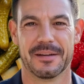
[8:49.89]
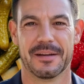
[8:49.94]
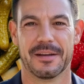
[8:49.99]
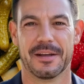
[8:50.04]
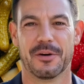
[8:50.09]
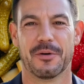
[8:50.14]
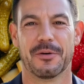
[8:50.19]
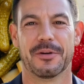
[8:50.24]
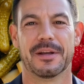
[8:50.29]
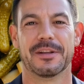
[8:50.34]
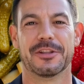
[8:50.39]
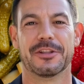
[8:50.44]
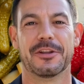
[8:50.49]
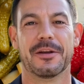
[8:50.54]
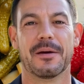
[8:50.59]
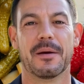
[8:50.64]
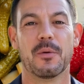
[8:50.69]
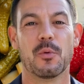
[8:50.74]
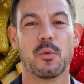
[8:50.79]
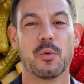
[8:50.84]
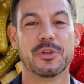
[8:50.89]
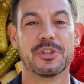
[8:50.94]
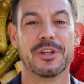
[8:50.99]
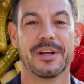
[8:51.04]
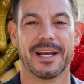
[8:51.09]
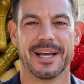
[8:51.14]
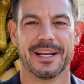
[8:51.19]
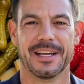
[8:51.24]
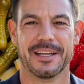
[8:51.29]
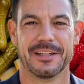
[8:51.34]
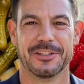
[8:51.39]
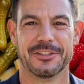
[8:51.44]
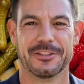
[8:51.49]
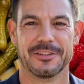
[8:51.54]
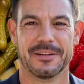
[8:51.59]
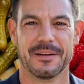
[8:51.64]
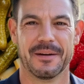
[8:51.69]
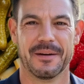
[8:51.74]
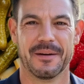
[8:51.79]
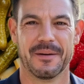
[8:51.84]
illness, or genetics,
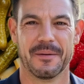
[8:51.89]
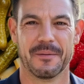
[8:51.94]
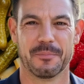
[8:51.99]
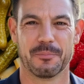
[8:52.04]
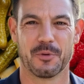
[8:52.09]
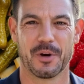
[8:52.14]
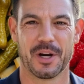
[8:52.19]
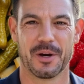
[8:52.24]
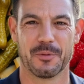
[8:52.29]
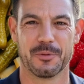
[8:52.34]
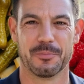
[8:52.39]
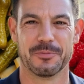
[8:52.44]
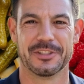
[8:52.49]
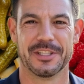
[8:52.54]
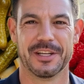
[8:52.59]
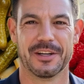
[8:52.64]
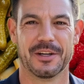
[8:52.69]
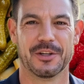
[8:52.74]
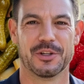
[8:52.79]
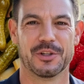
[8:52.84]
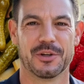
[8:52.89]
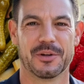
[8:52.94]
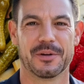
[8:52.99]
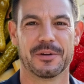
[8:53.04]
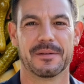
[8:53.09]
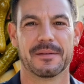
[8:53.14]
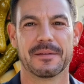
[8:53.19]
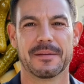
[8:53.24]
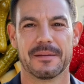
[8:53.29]
problems can occur.